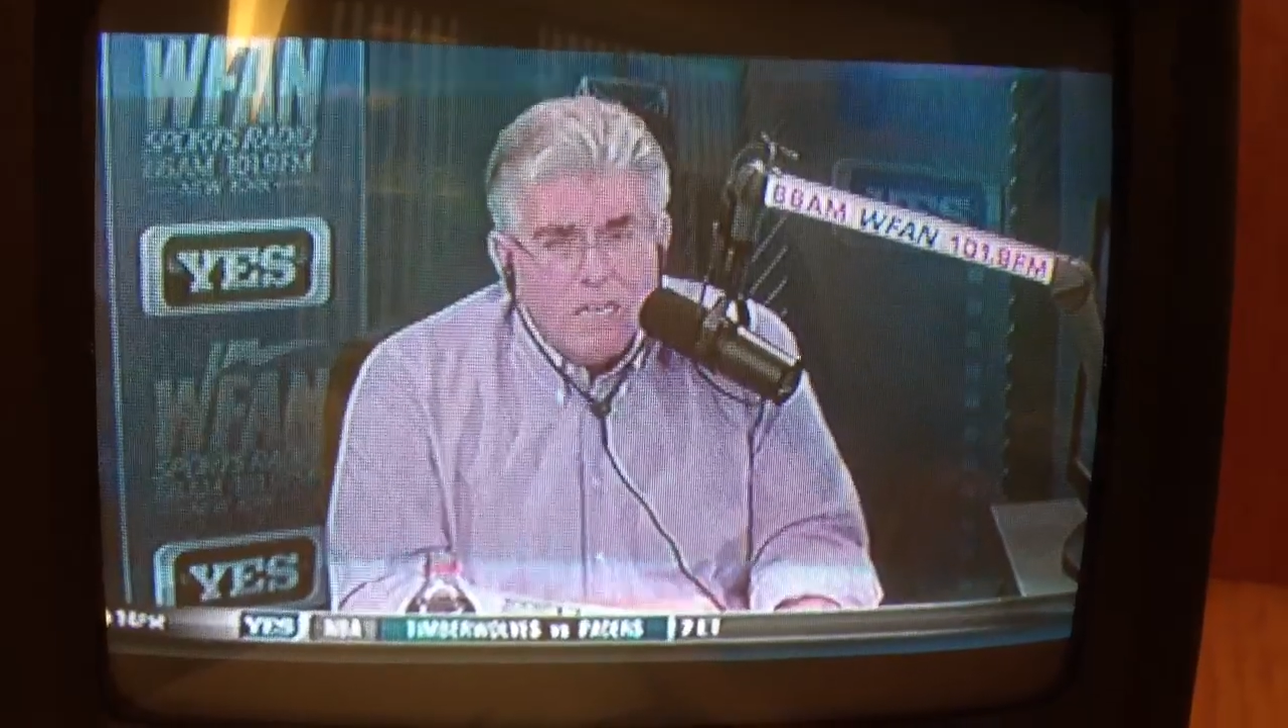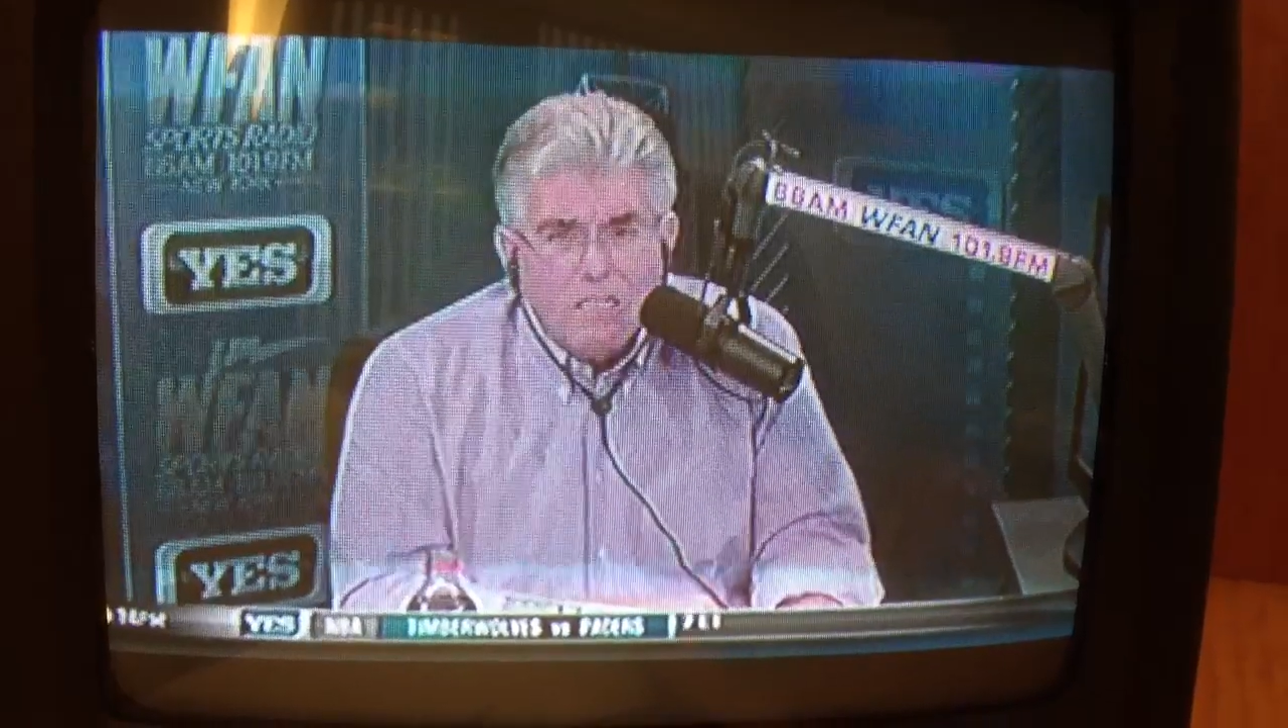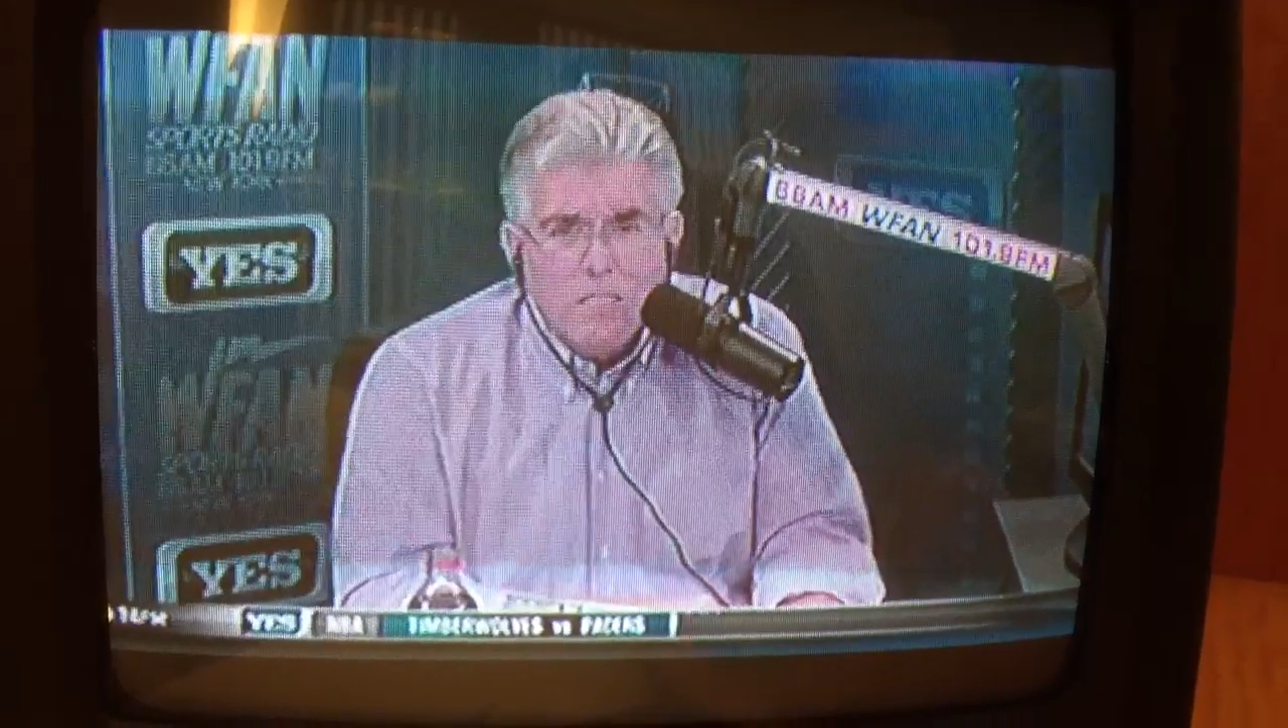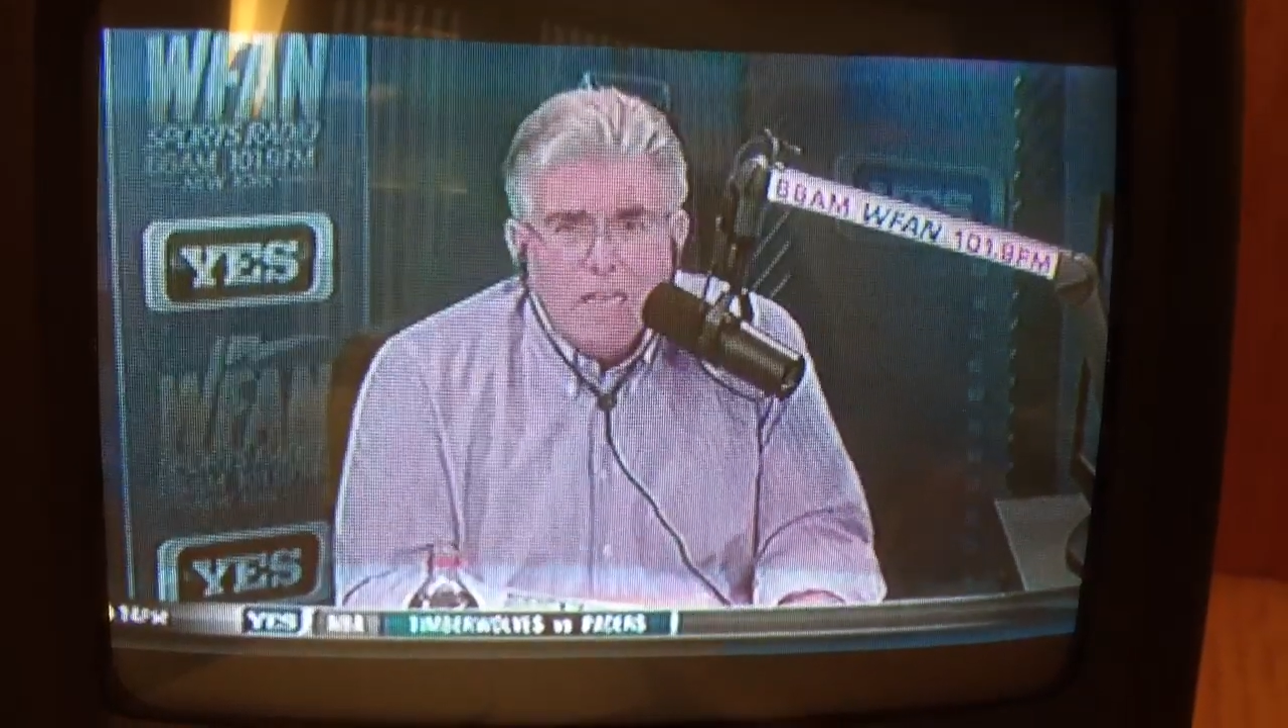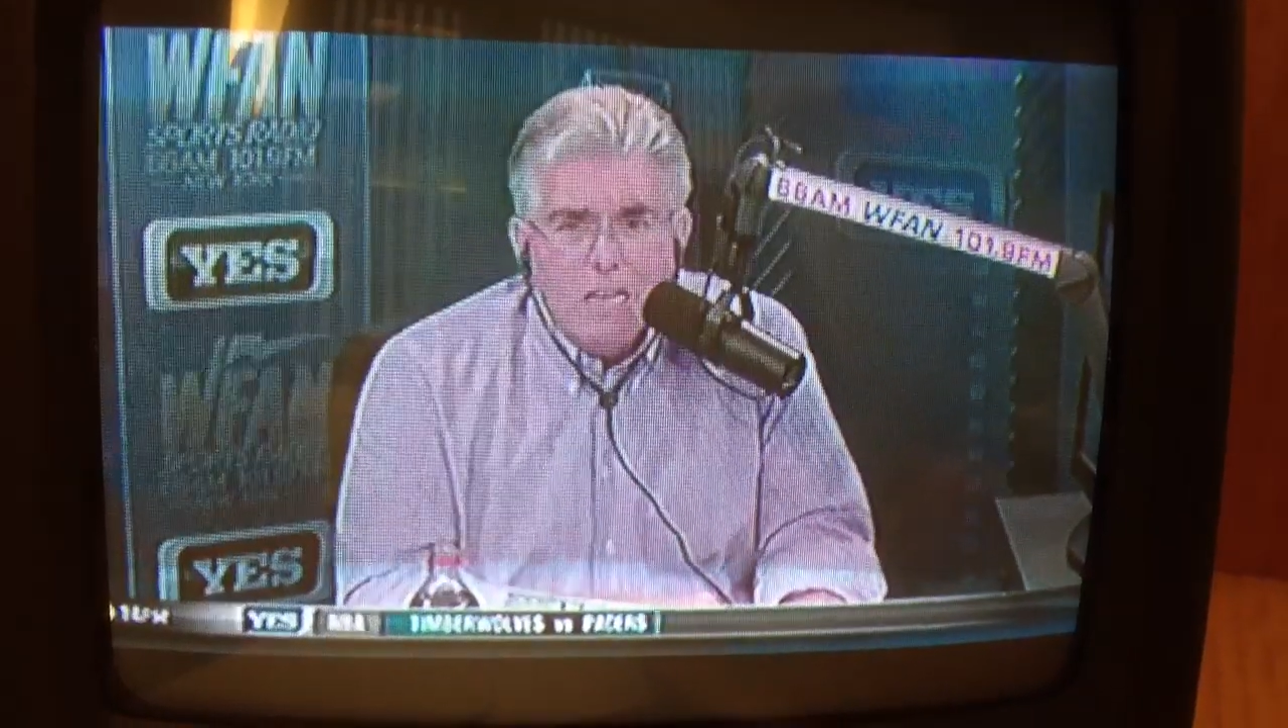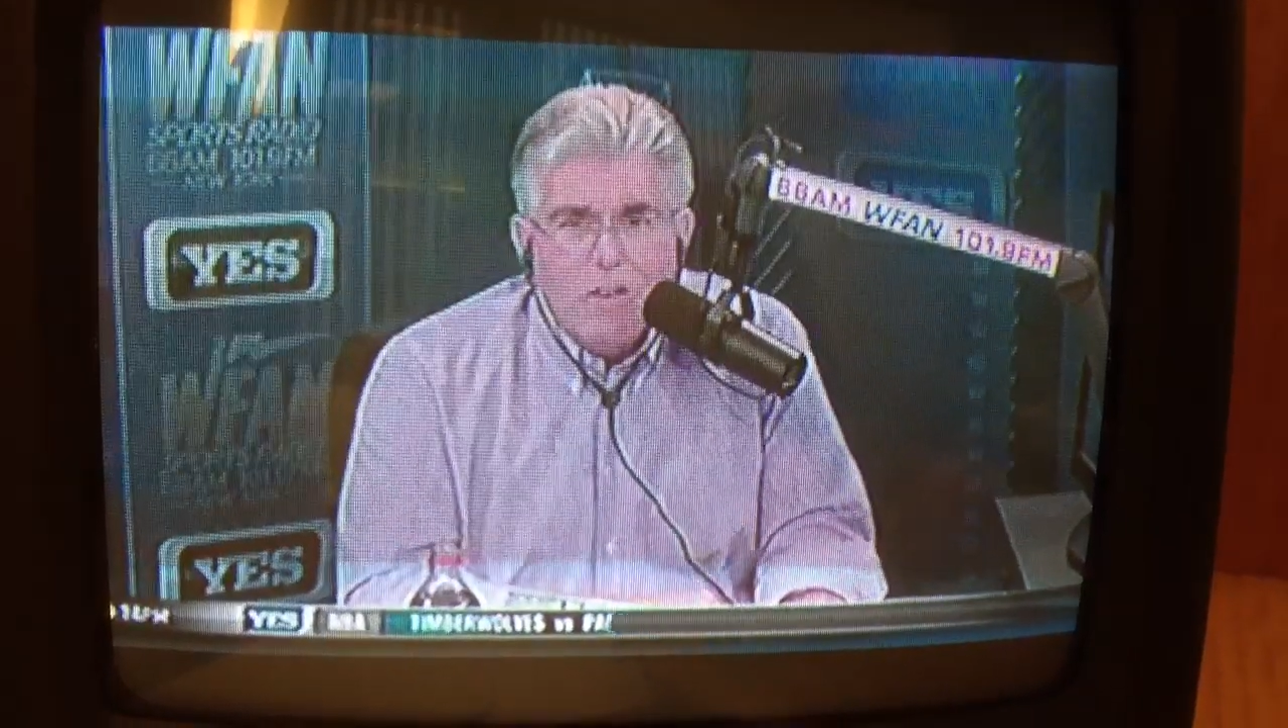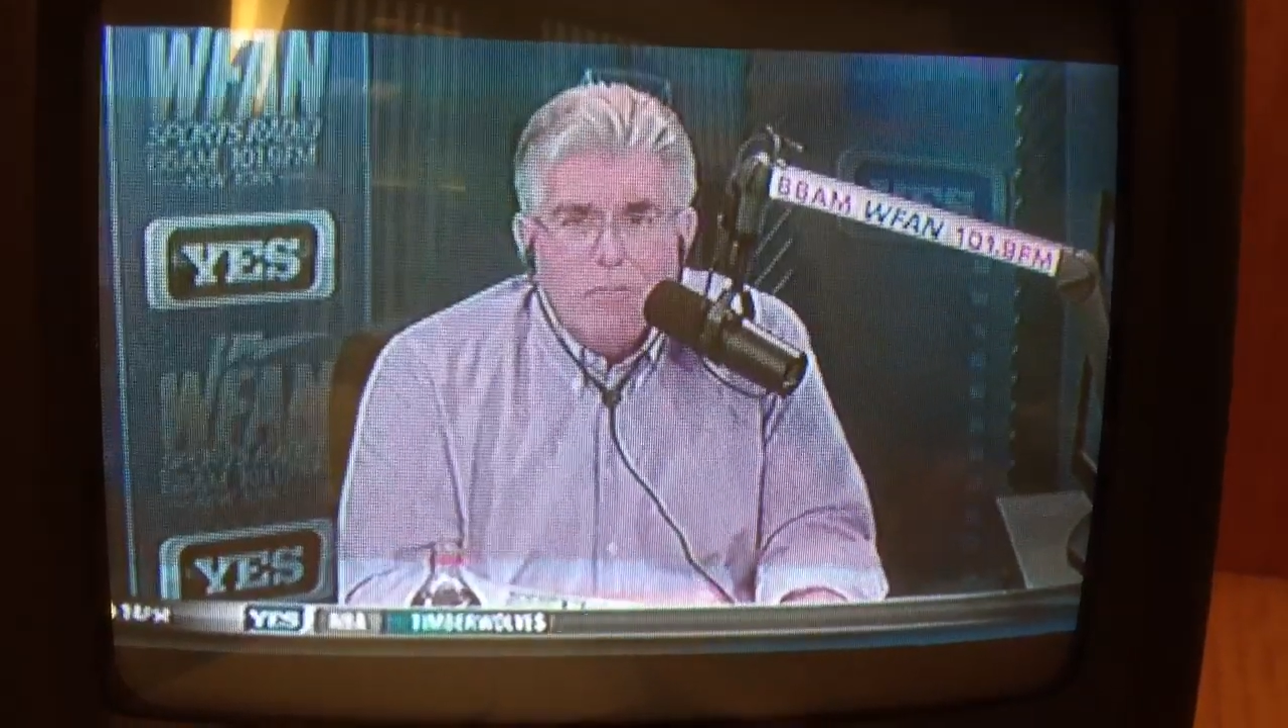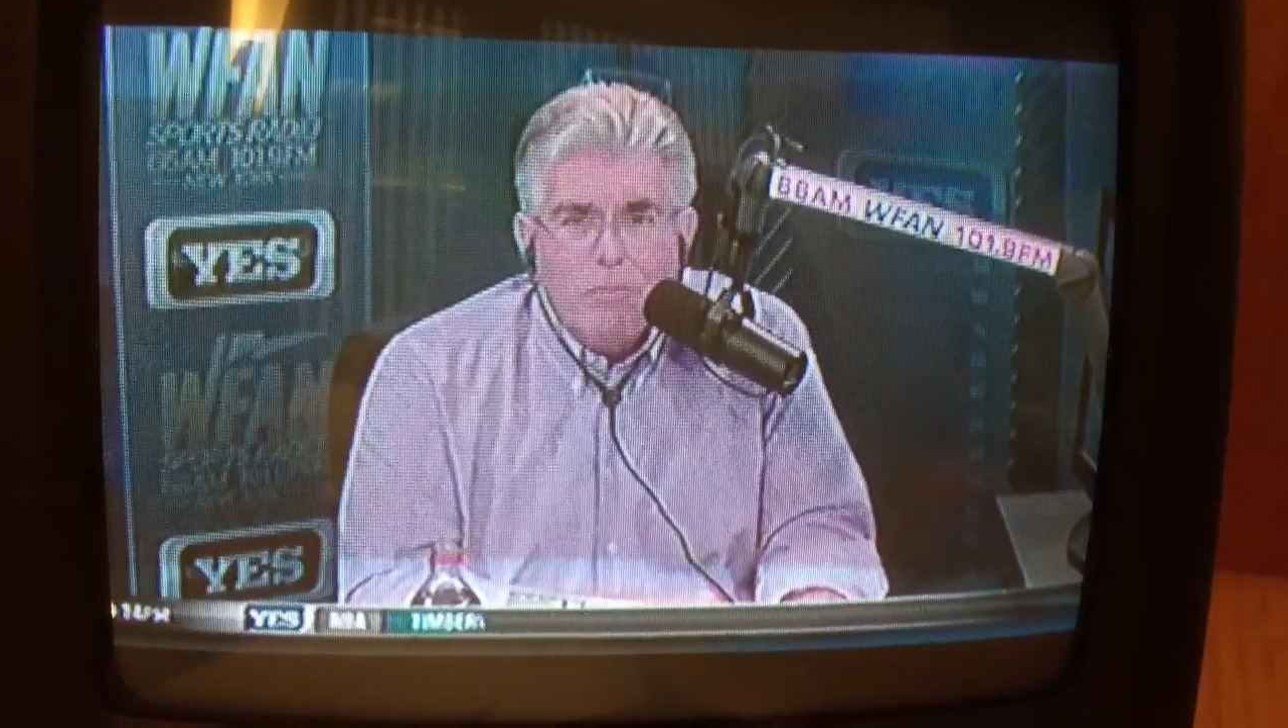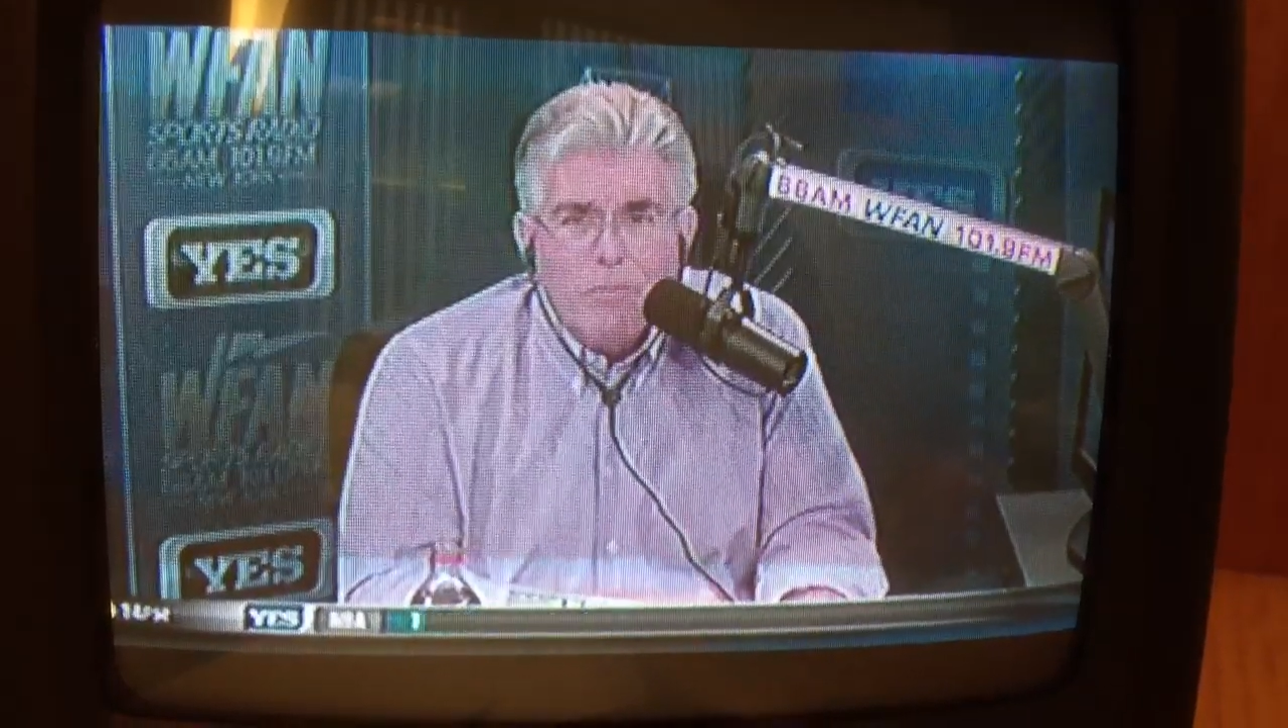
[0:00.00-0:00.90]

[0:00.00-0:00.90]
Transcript: his name.